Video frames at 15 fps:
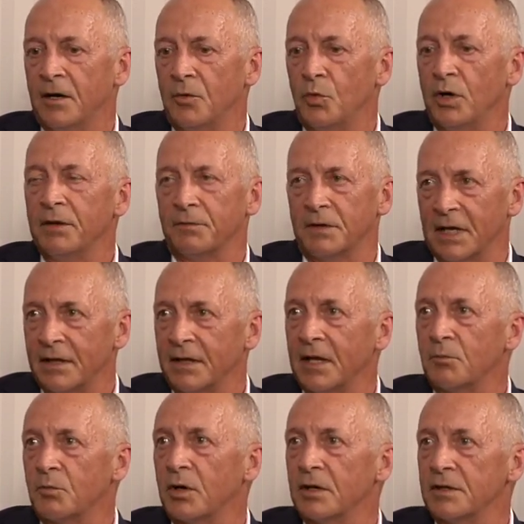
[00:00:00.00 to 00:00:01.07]
We have done
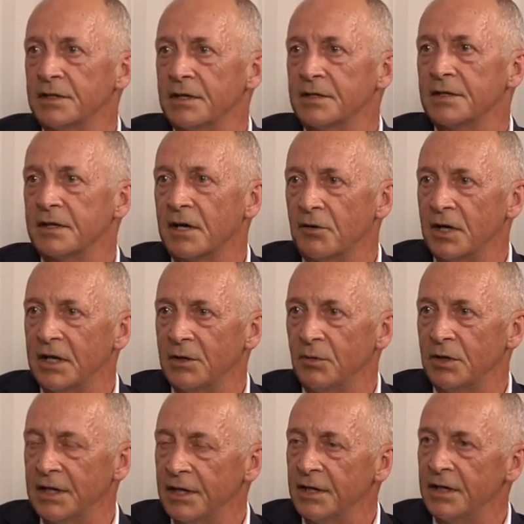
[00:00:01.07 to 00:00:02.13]
that process thoroughly.
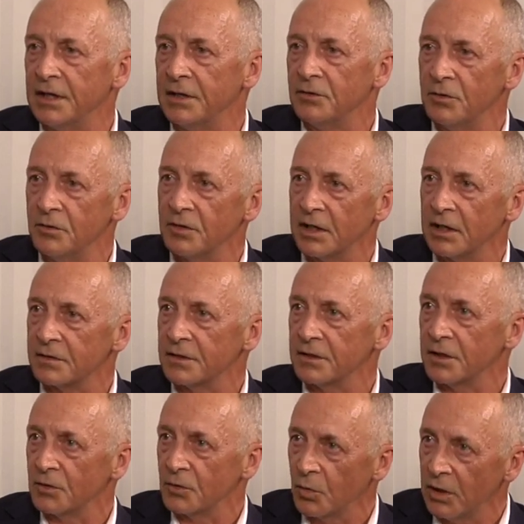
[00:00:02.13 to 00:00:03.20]
We did it in
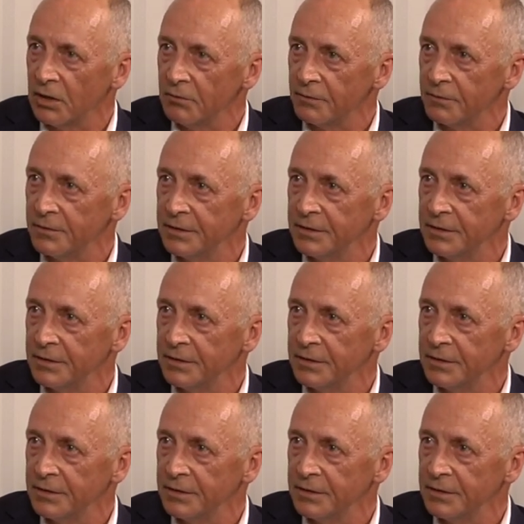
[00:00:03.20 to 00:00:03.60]
2012.